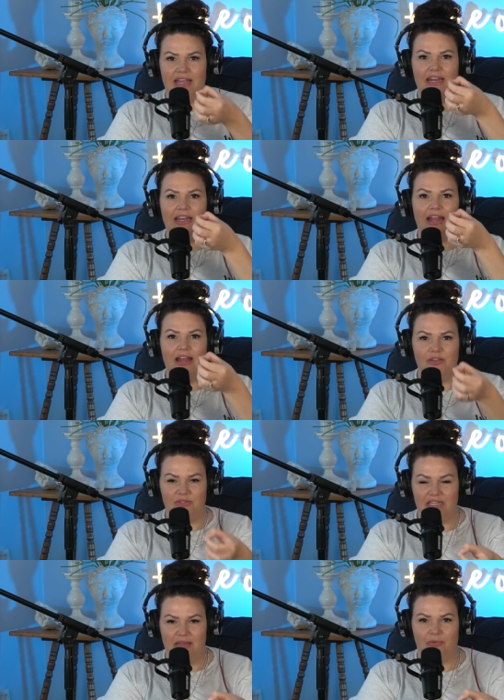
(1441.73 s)
in it and you
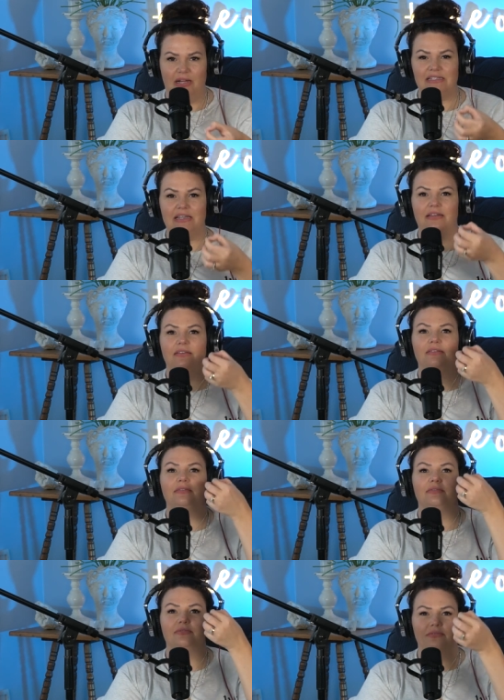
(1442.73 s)
stay present,
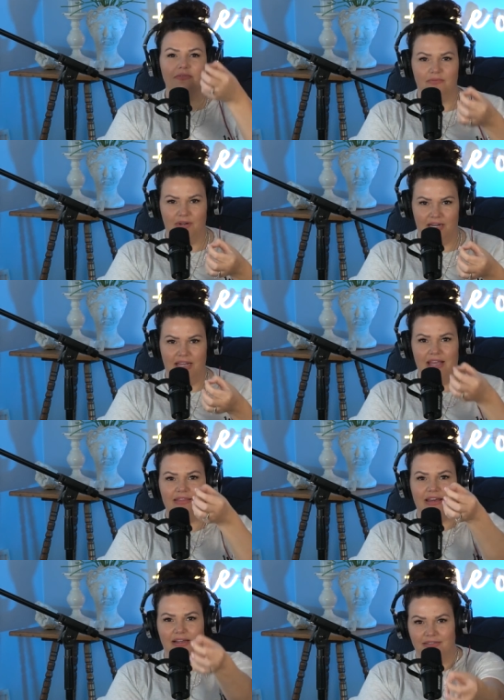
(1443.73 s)
we're going to
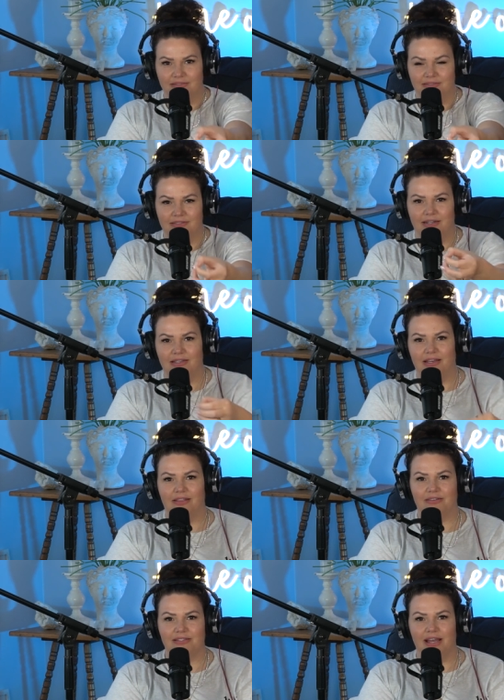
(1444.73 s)
get there on the
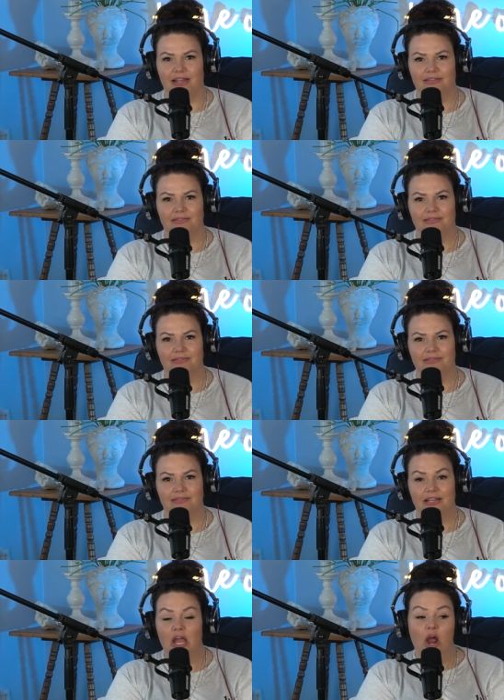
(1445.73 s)
other side.
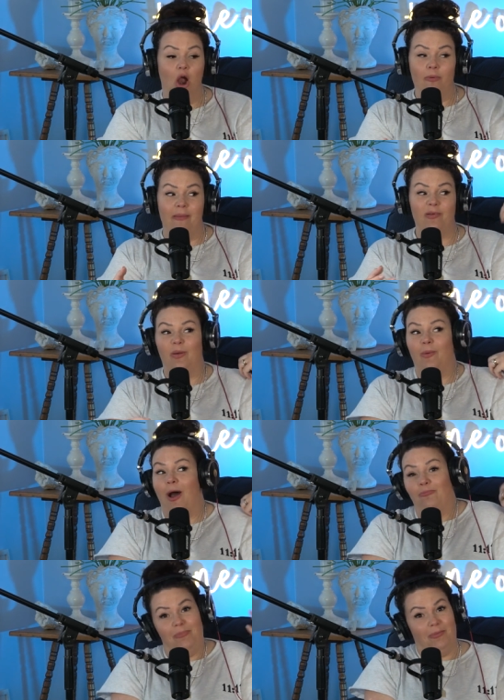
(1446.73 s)
Or maybe we
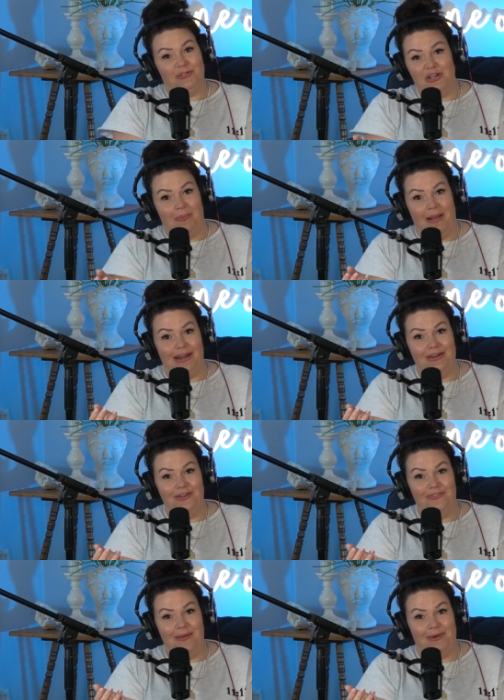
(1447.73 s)
won't, but we'll check back in in
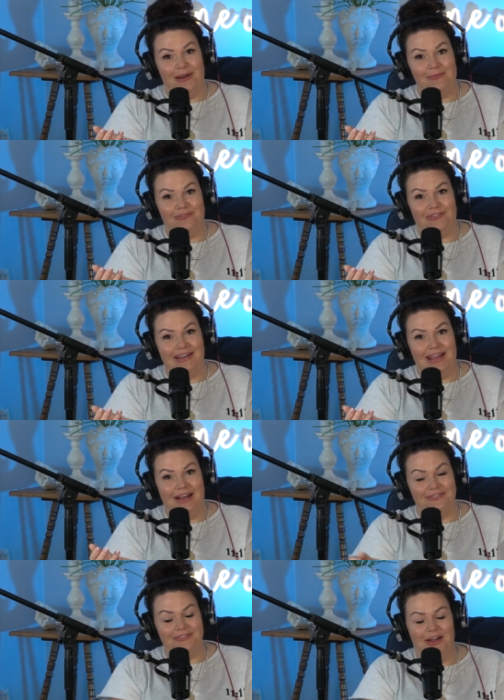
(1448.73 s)
November and we'll find
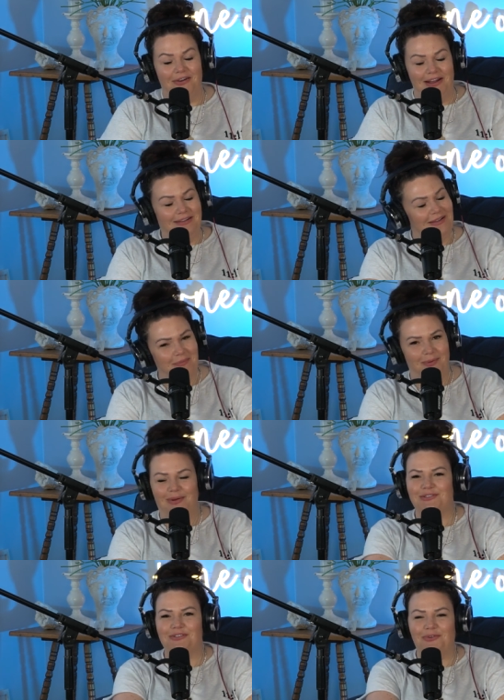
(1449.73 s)
out. All right. I've been
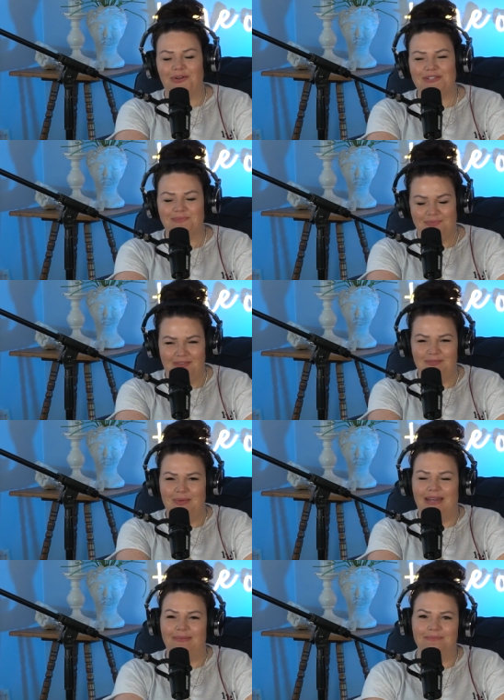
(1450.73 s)
Rachel Force. Love you,
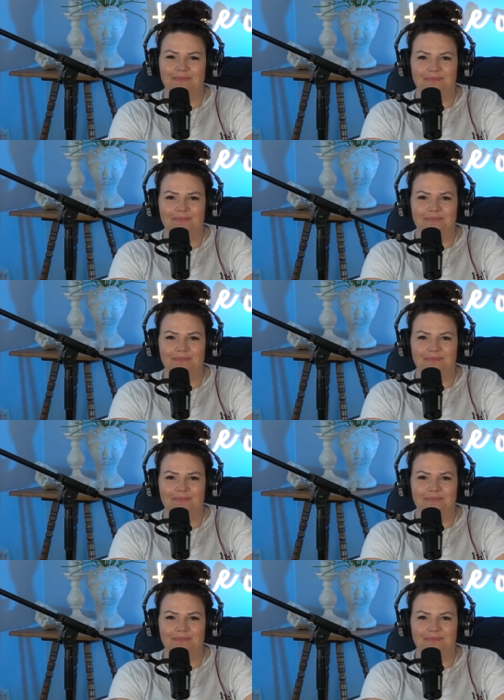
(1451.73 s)
mean it.